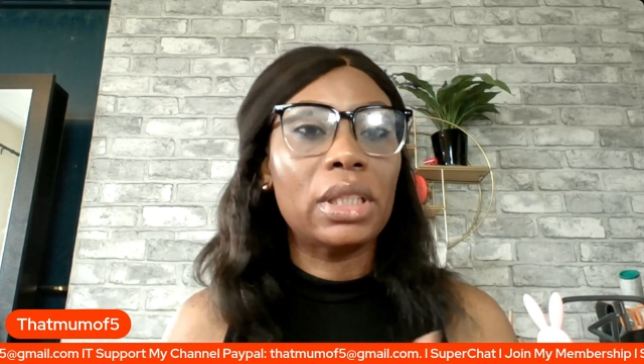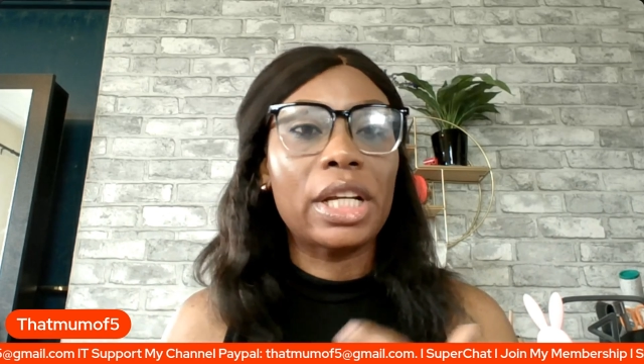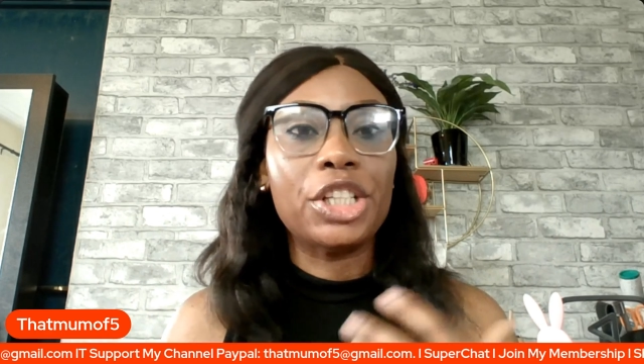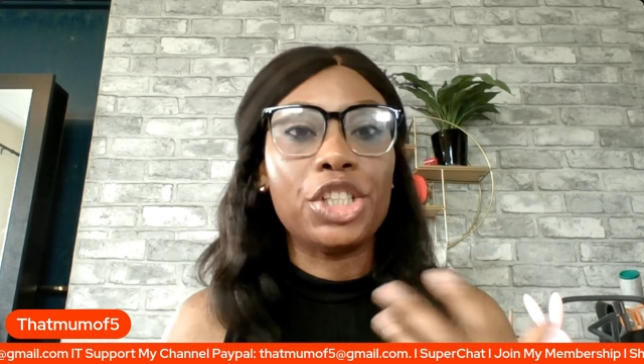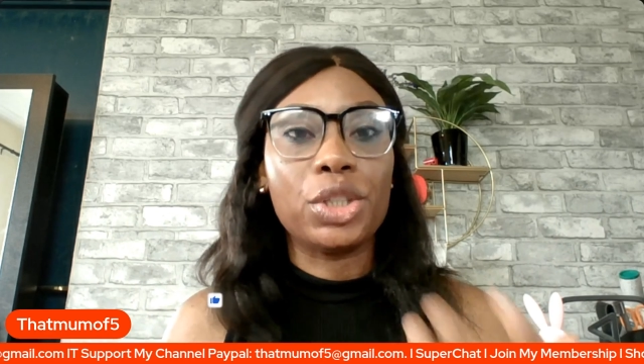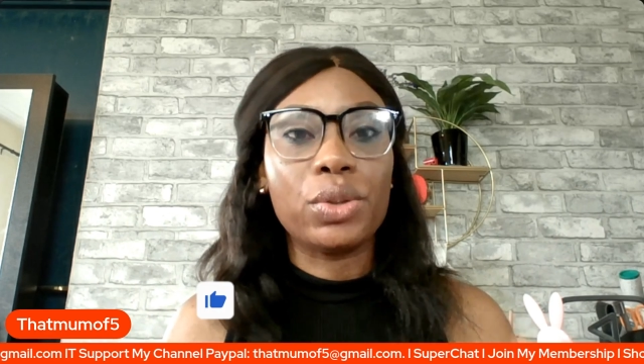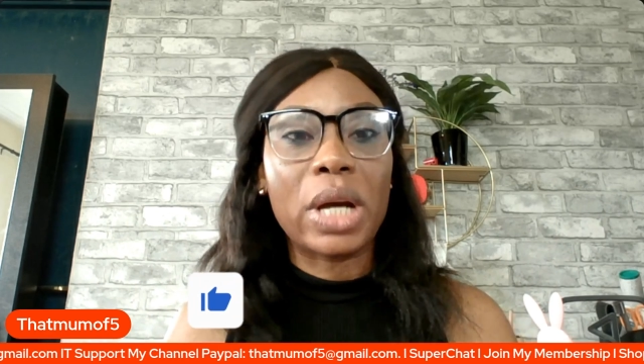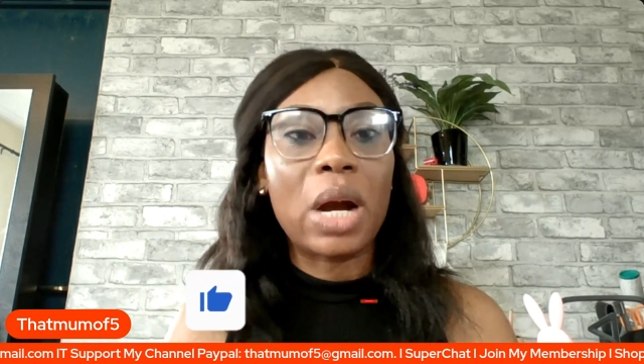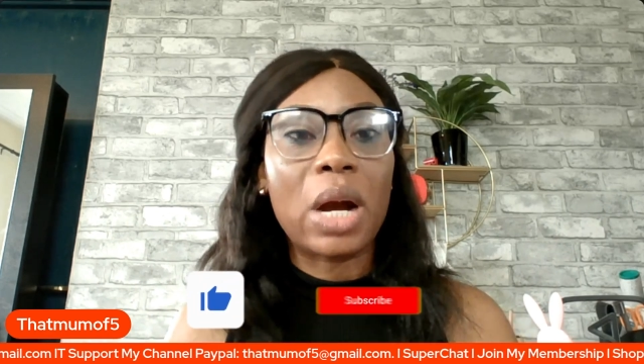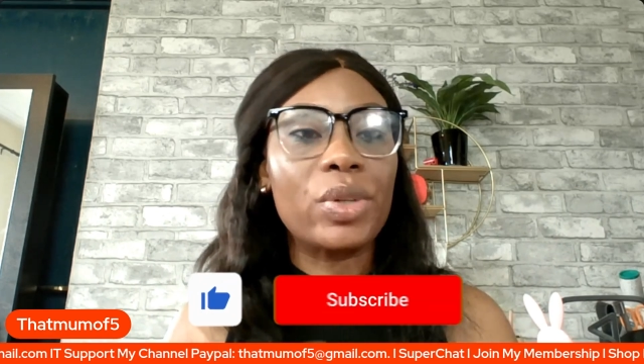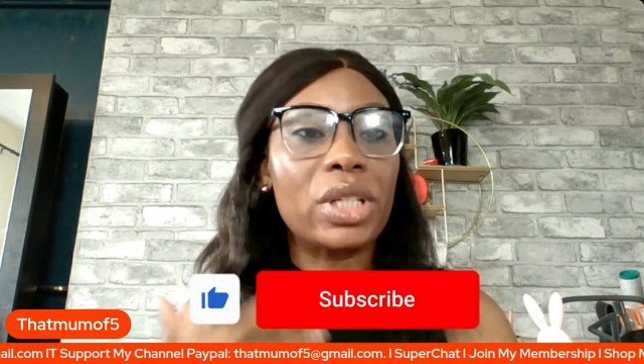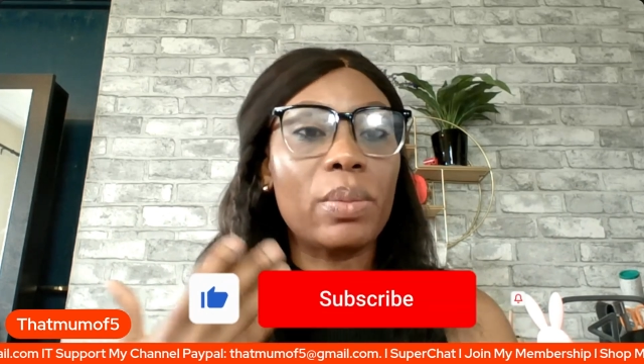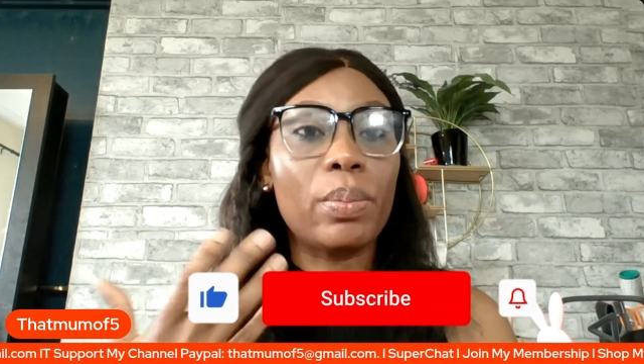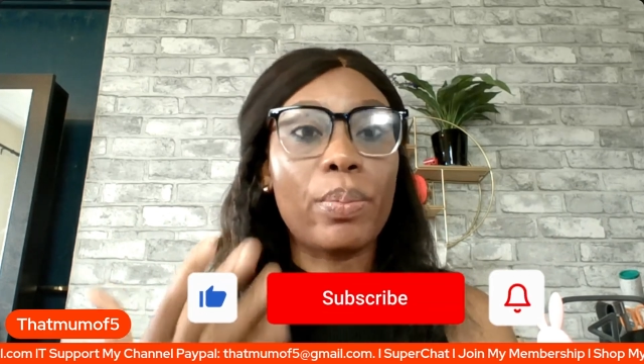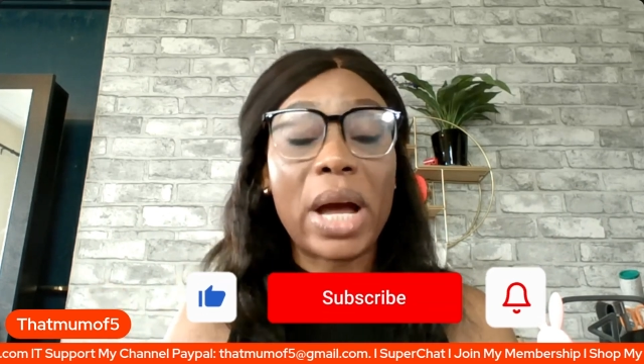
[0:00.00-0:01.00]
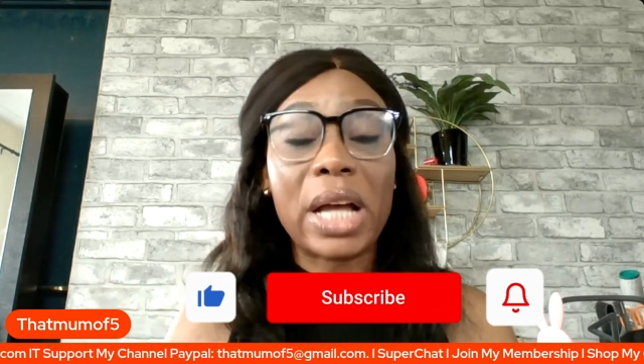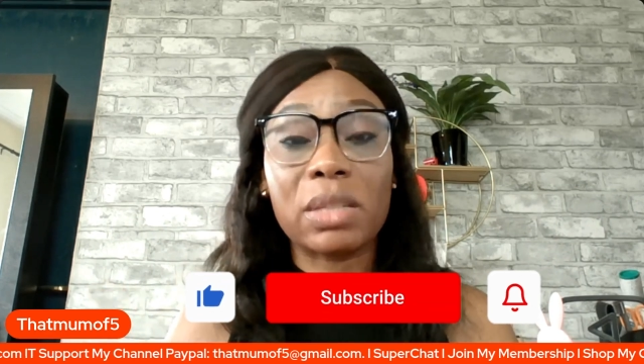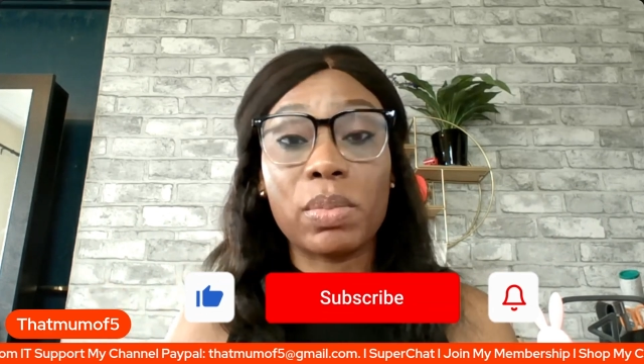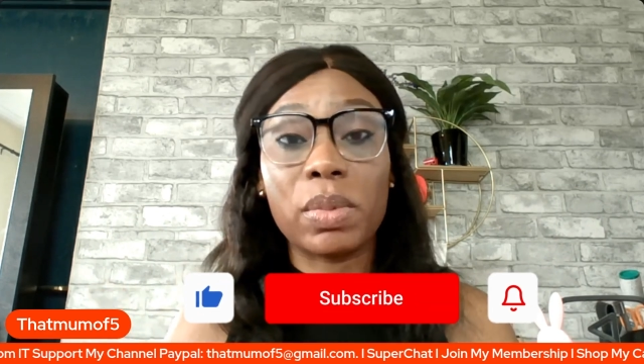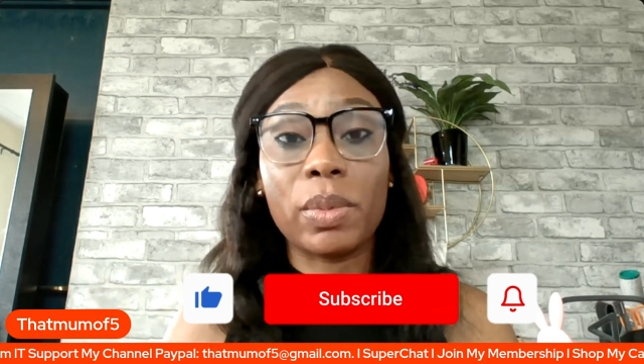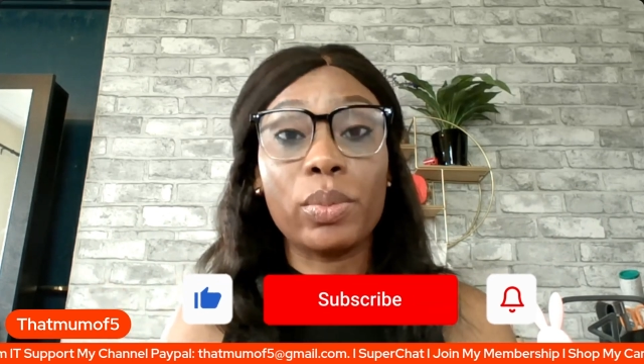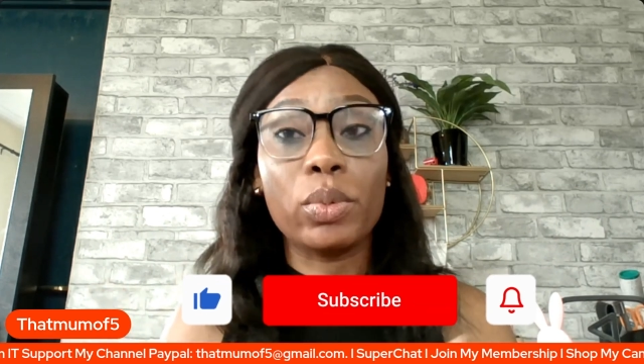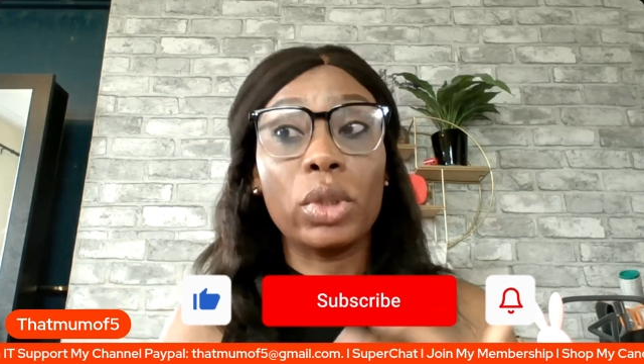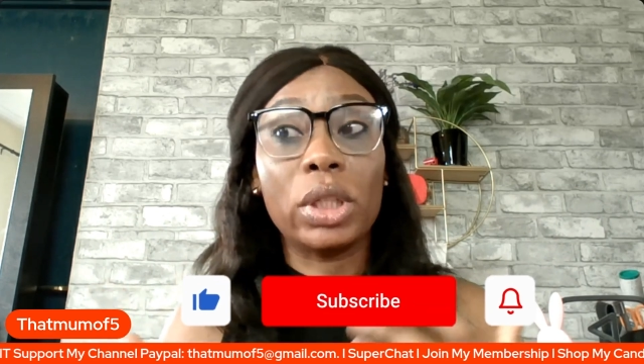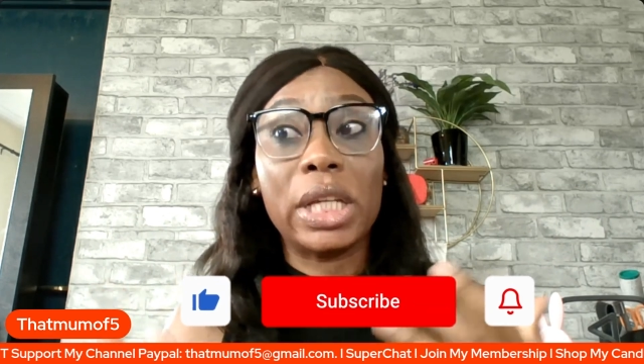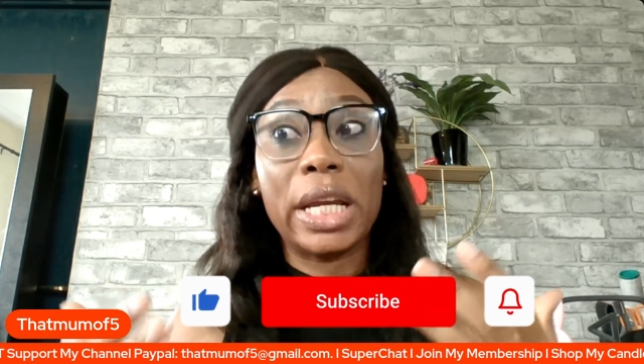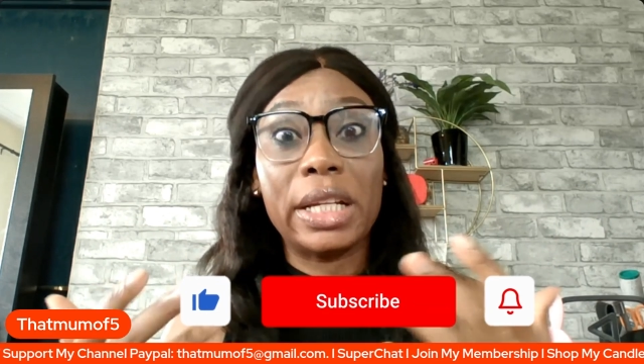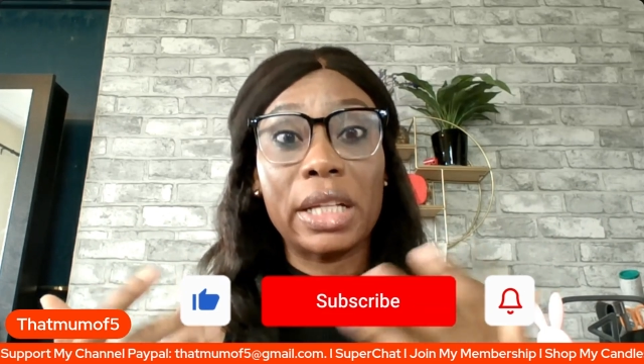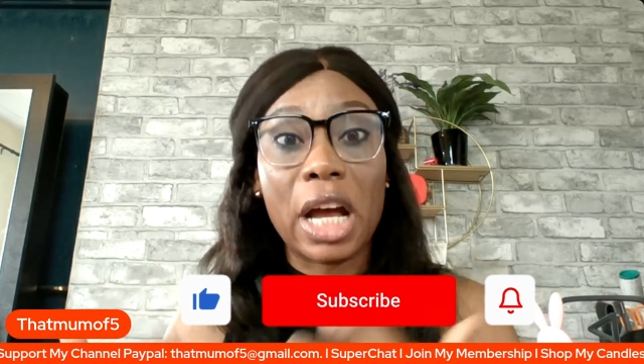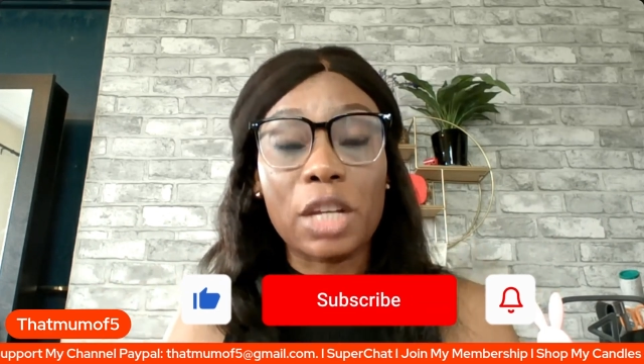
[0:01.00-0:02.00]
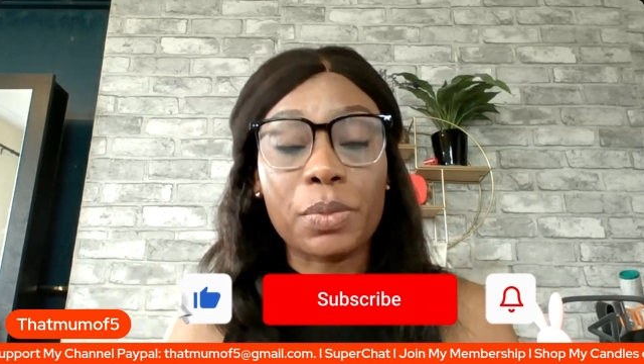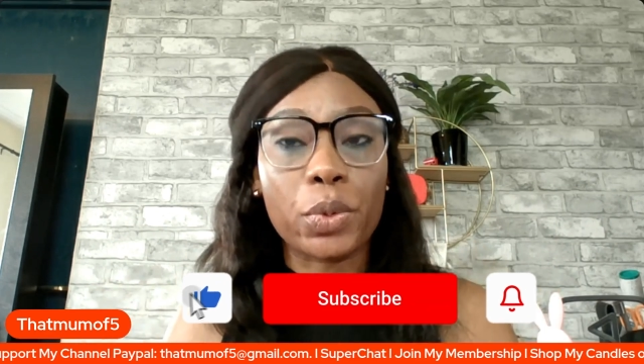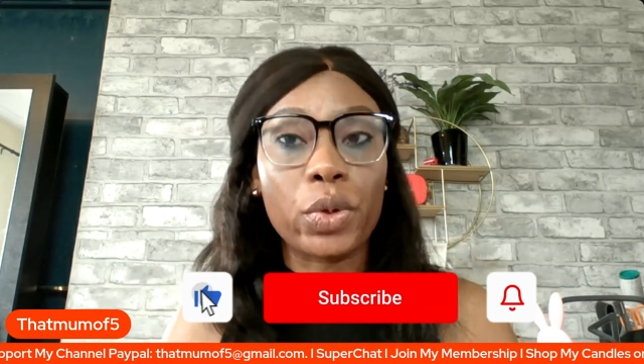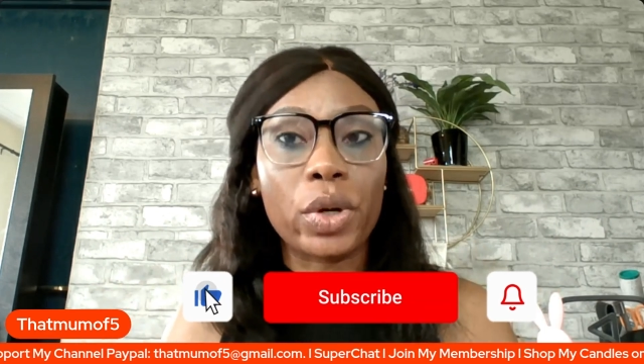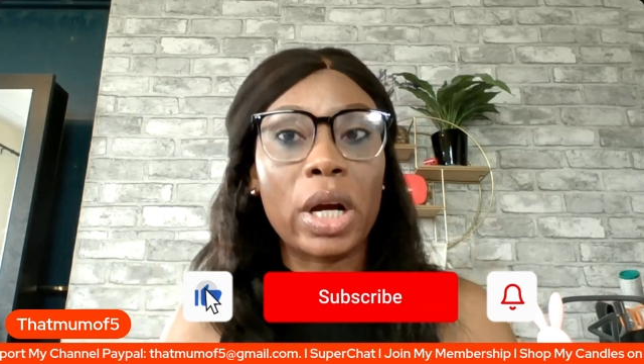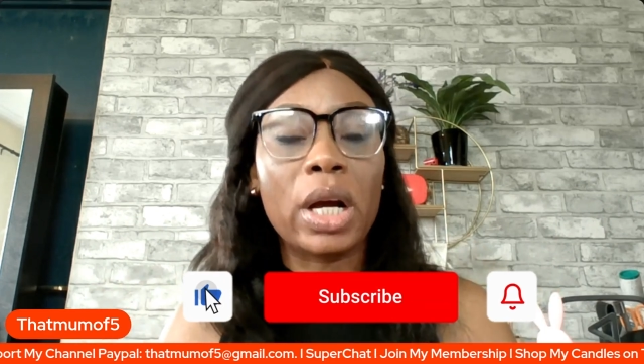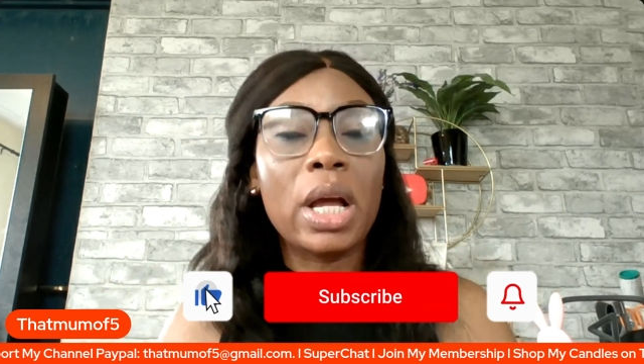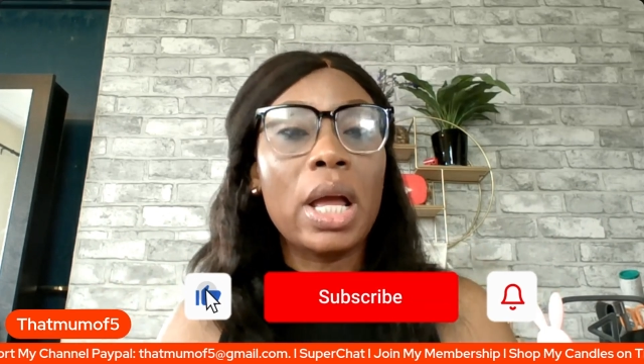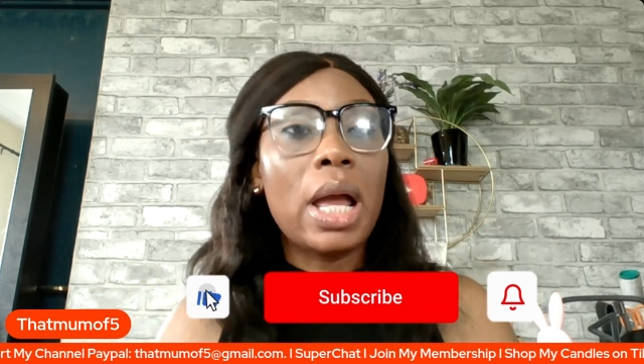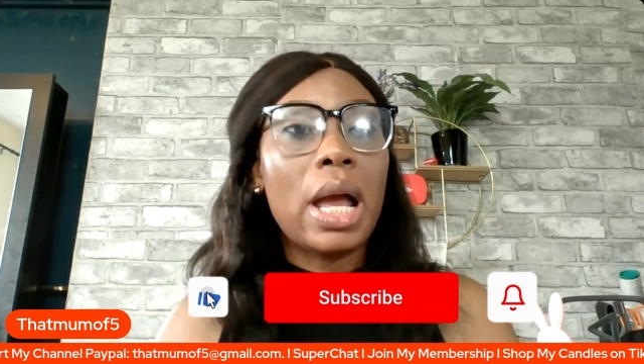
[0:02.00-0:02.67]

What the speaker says: in Nigeria with impacts people here in diaspora.